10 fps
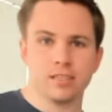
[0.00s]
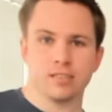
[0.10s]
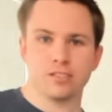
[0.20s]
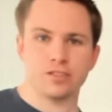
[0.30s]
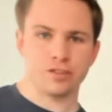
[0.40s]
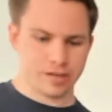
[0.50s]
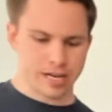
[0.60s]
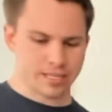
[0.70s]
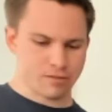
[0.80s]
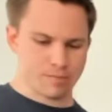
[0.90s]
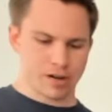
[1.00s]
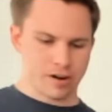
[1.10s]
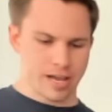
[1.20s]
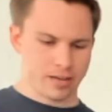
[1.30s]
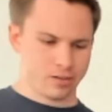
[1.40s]
so you guys have a
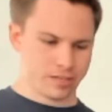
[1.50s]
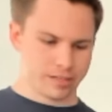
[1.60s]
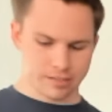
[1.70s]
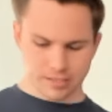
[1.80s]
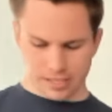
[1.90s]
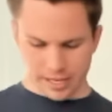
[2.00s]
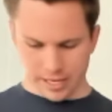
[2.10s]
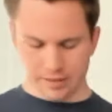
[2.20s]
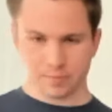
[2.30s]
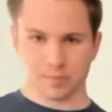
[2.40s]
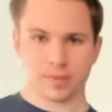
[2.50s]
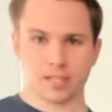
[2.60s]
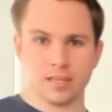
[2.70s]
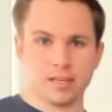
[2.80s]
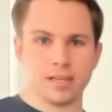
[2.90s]
better angle here seeing it.
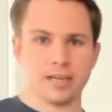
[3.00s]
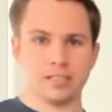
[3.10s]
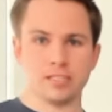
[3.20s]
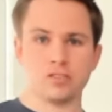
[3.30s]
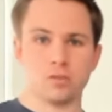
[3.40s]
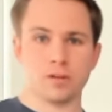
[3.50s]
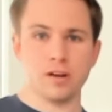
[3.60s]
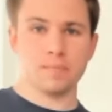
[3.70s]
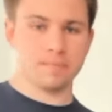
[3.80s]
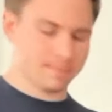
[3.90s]
And let's open her up.